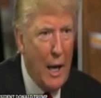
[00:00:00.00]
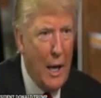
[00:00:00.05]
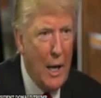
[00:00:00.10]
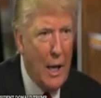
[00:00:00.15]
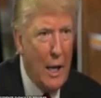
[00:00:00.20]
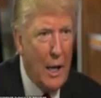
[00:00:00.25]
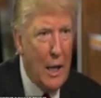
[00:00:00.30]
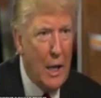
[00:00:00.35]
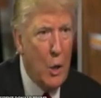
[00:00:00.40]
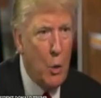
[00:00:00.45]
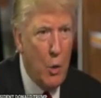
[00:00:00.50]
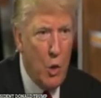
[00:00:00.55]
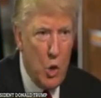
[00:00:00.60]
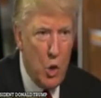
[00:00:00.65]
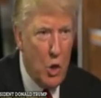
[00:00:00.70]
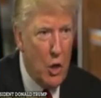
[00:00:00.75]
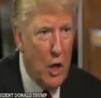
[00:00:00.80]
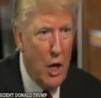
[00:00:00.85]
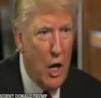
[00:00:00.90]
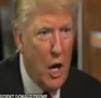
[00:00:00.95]
We shouldn't
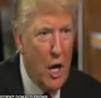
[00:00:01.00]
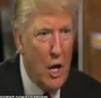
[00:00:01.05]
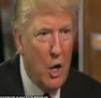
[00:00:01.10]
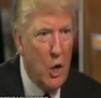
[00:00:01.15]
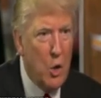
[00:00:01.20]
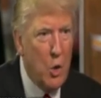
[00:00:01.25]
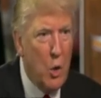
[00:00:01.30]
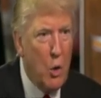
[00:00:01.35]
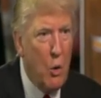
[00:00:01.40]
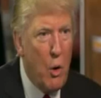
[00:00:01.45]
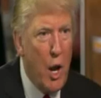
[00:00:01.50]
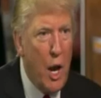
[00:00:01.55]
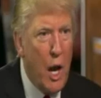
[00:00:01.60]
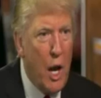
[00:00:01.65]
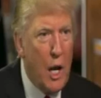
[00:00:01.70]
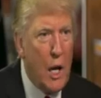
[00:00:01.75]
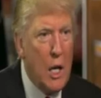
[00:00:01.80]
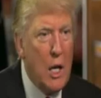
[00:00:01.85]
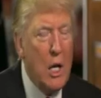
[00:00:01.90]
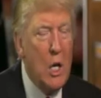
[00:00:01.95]
have gone into Iraq.
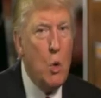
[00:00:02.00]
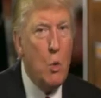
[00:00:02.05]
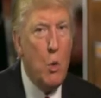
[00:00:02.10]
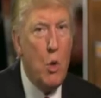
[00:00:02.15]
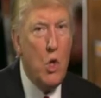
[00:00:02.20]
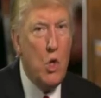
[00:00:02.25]
We shouldn't have